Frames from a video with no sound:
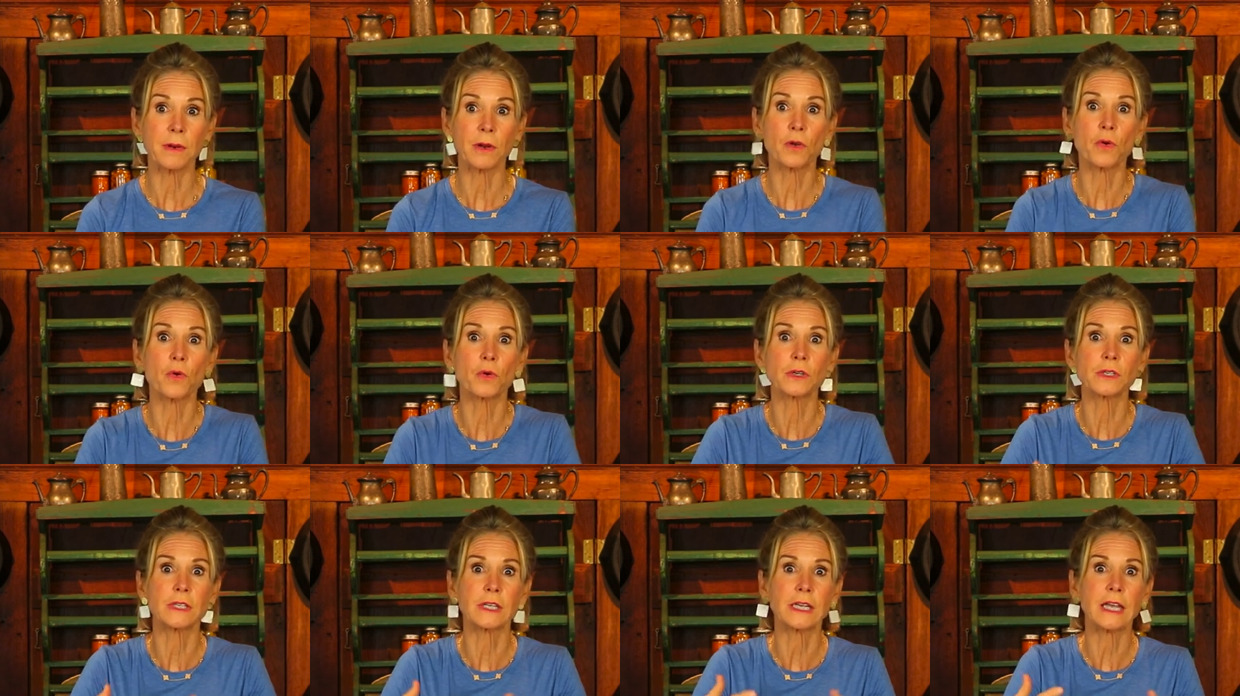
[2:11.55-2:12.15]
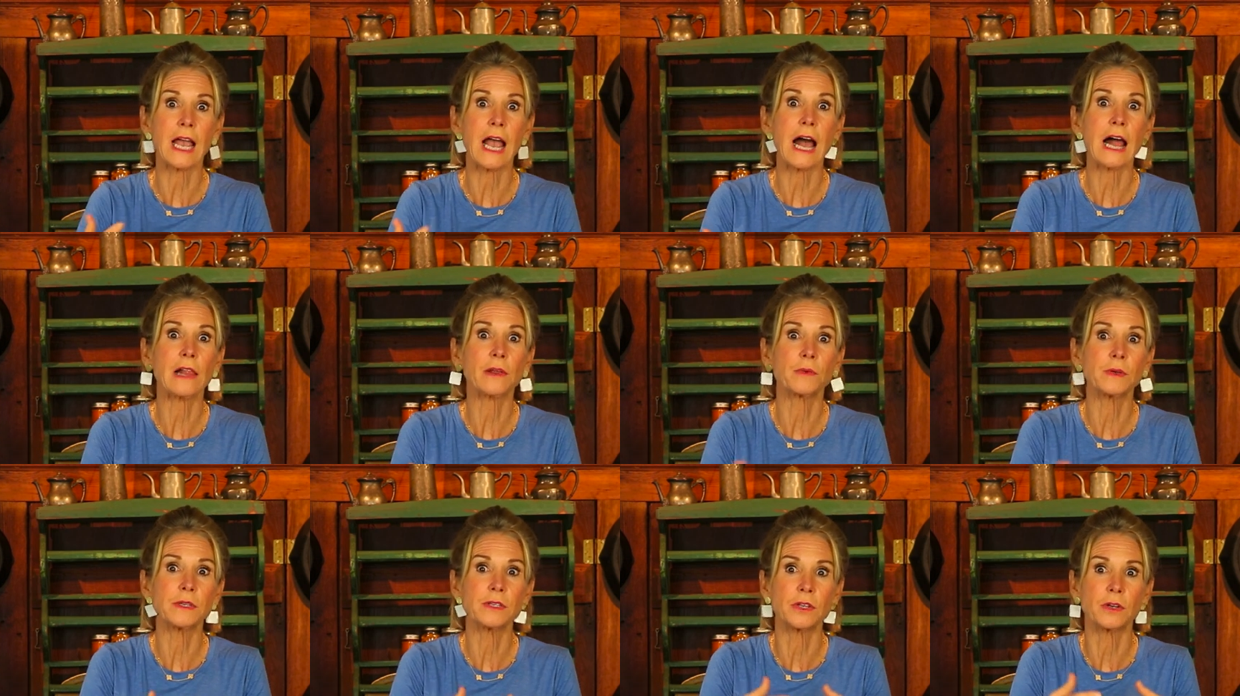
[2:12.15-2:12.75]
And of course, the
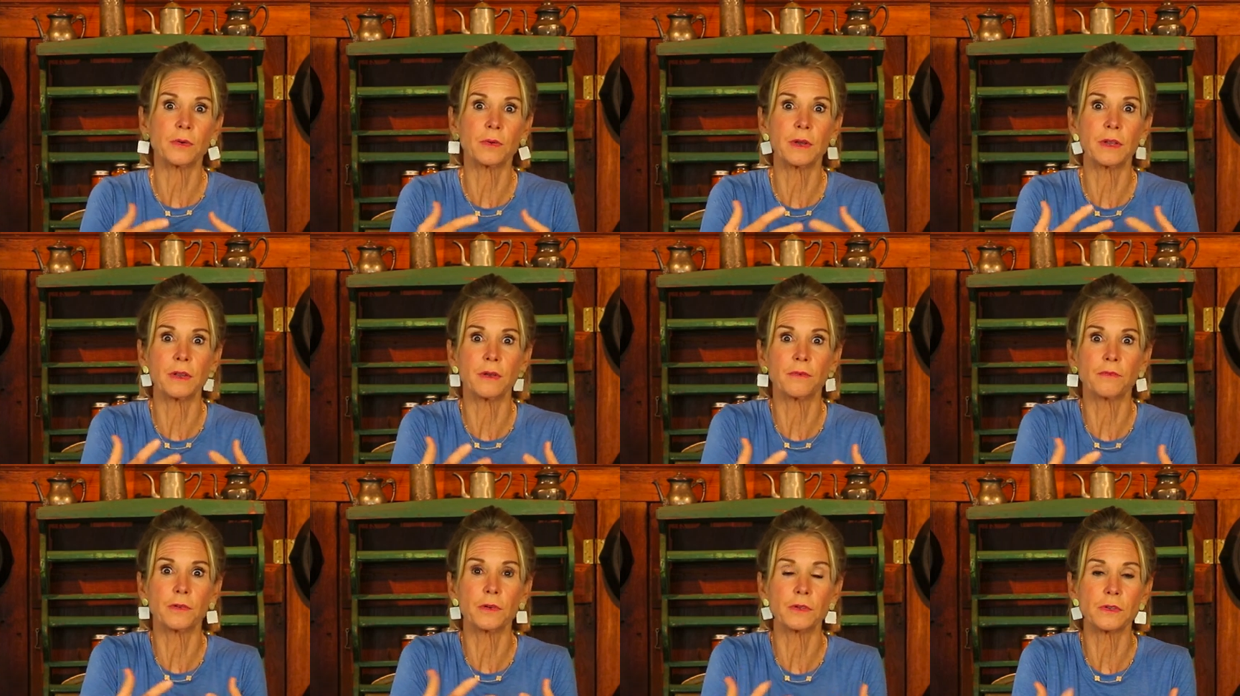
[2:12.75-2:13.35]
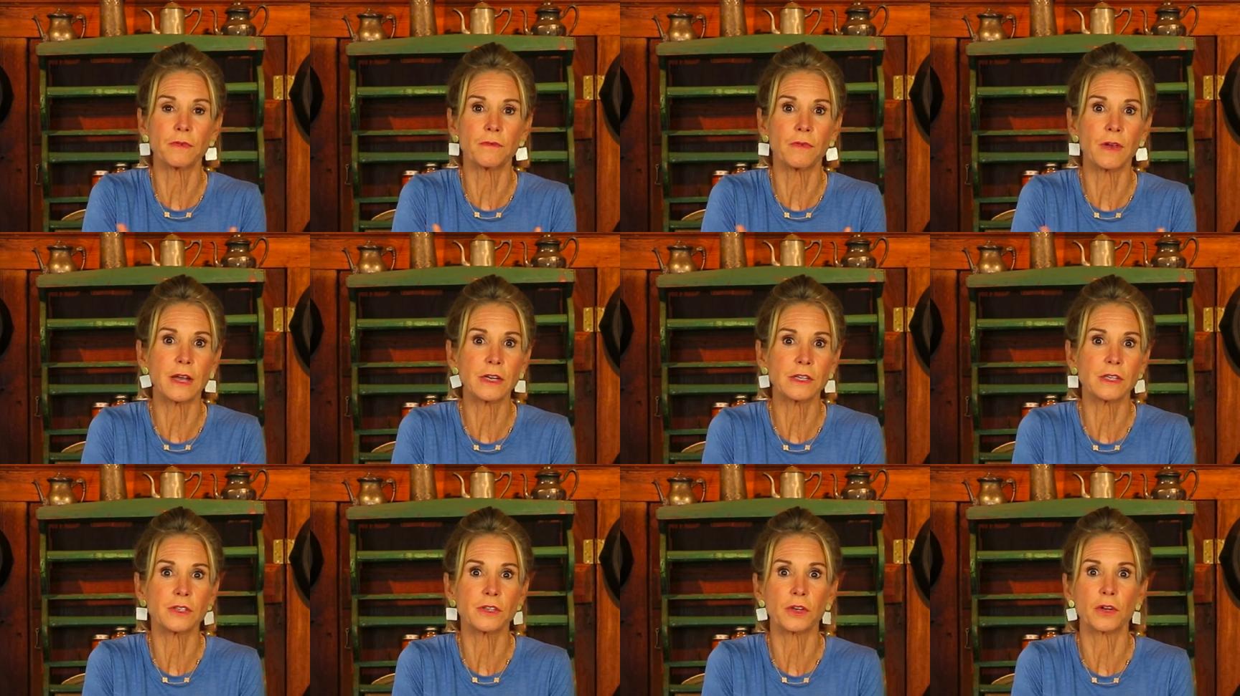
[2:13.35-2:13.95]
calories that are in the fruits and
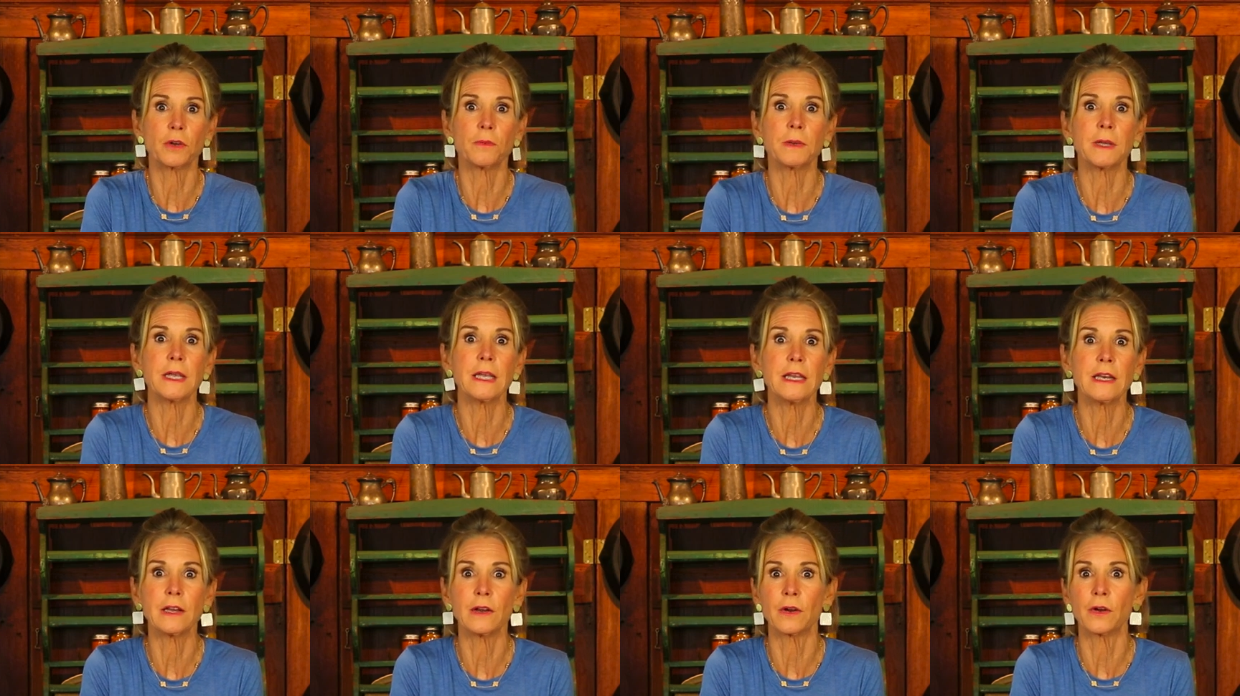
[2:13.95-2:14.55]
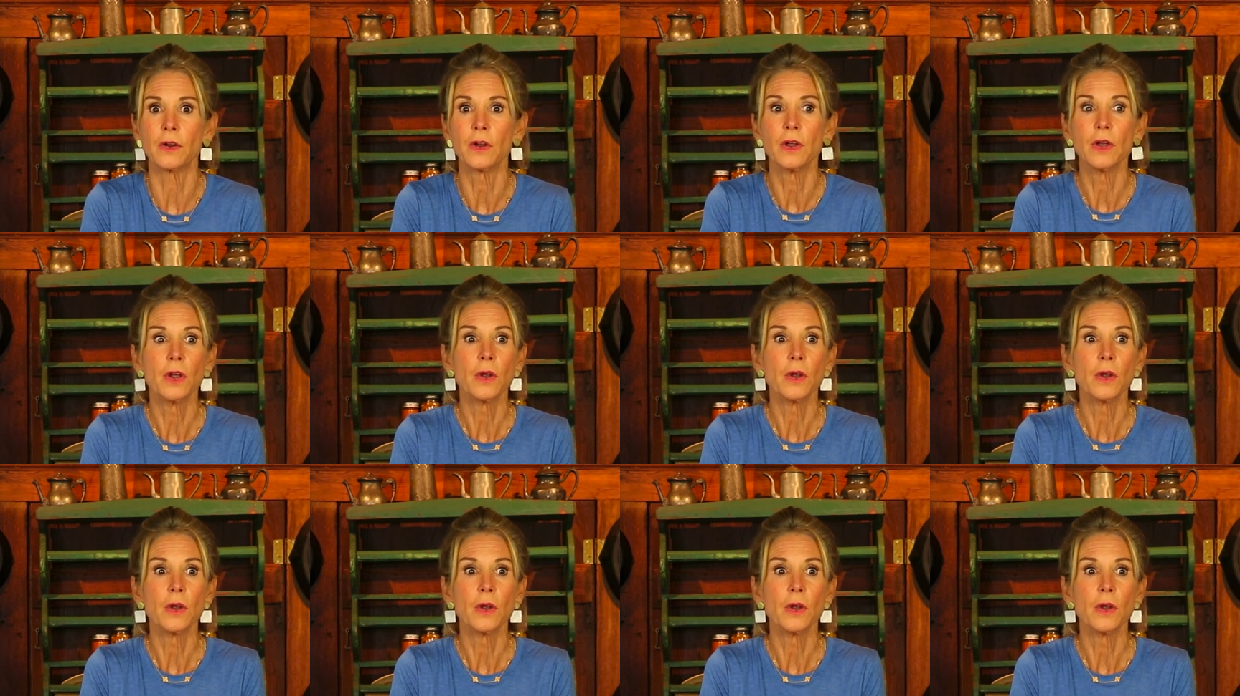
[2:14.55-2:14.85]
veggies you're going to be eating are